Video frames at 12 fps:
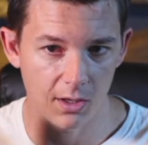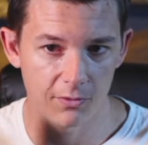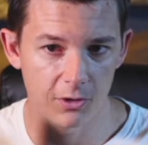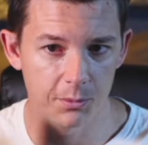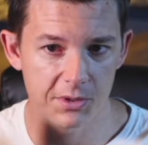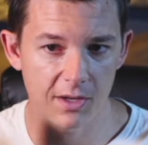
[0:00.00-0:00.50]

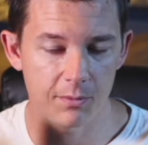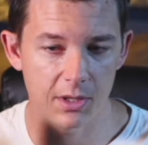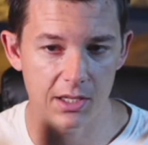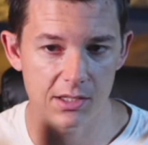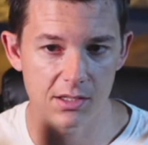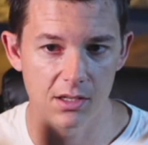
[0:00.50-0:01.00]
films I've
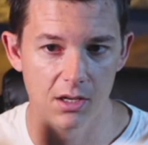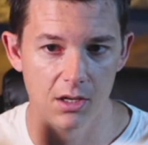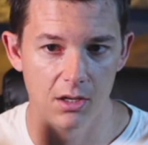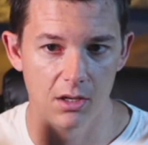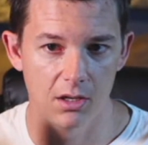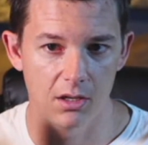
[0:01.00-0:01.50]
mixed
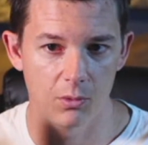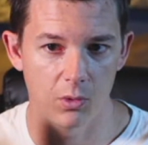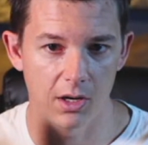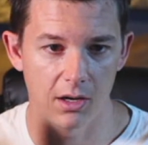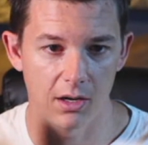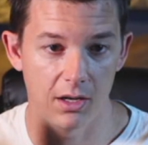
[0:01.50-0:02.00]

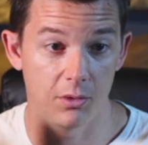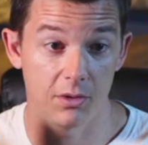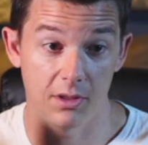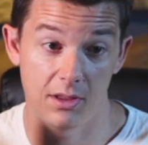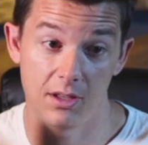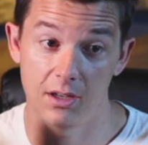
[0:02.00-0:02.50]
where
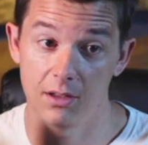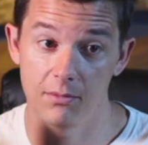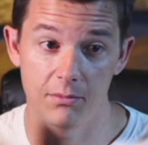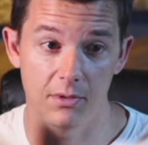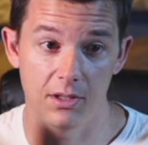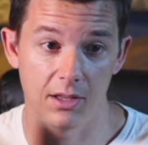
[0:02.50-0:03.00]
it
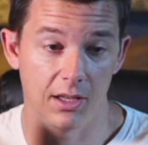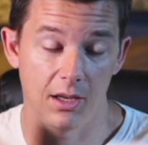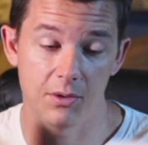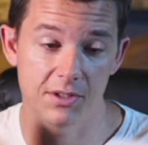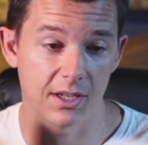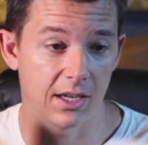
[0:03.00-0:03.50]

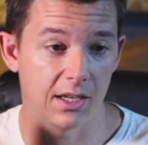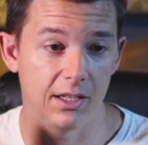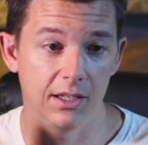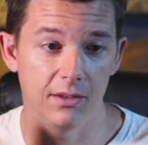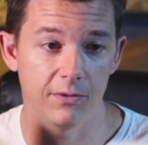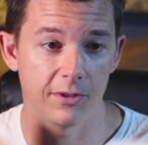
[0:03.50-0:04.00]
was like an
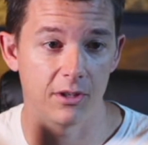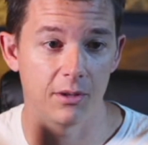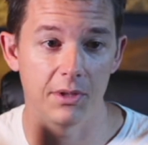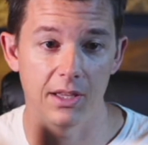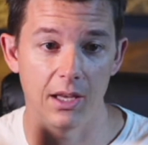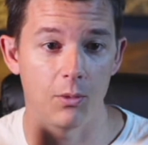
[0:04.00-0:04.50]
Indian film
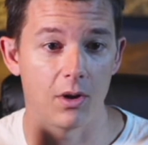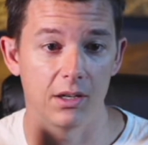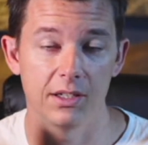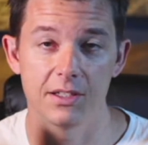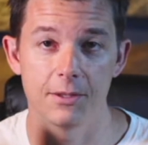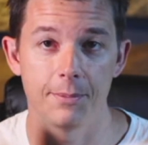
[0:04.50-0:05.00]
and they
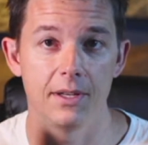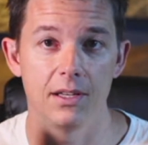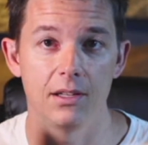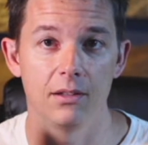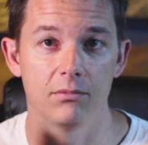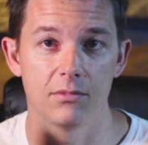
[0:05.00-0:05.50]
wanted it to
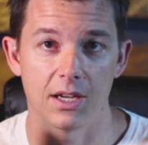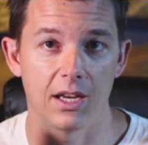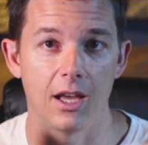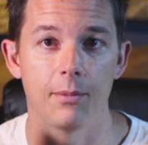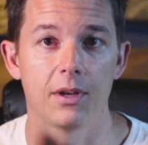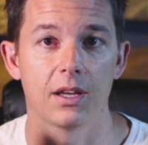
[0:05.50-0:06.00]
be
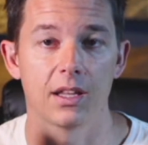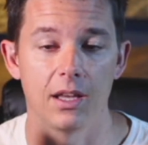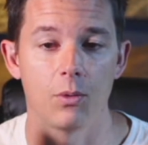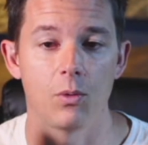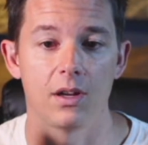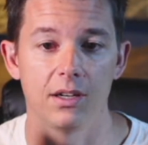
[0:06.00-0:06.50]
dynamic and they
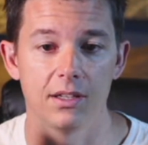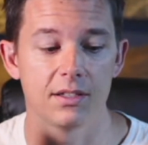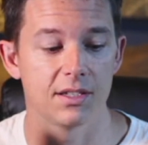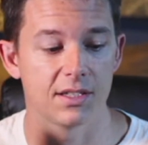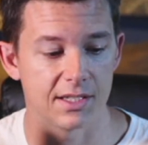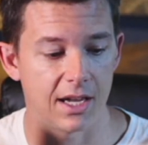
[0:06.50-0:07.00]
wanted it
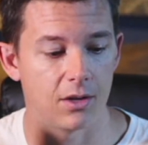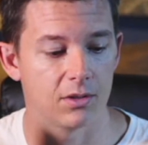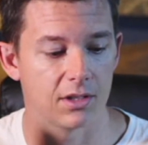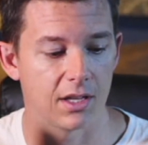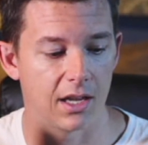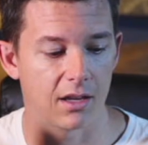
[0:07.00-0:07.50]
to
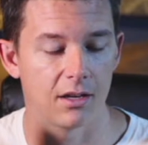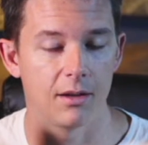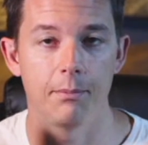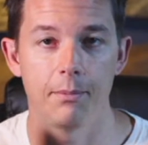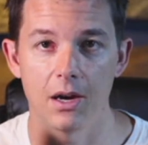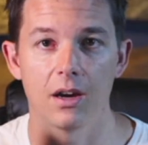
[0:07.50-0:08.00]
sound like an
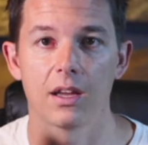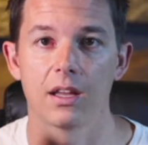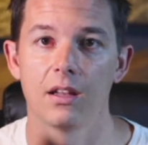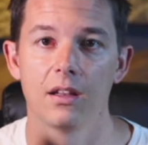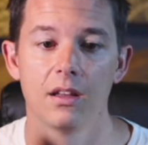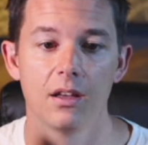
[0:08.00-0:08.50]

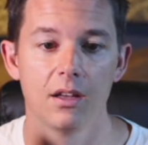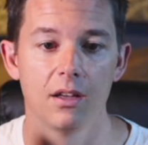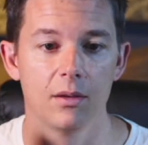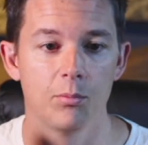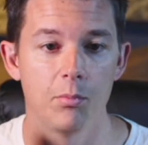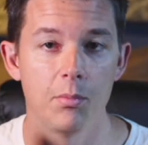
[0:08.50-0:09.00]
American
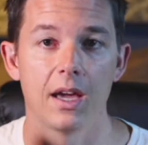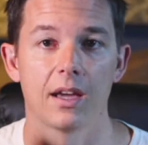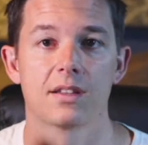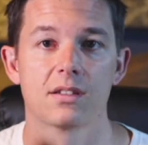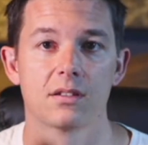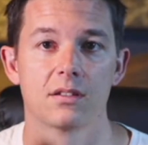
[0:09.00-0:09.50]

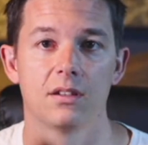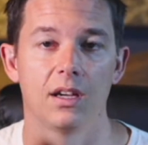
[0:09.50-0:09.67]
mix.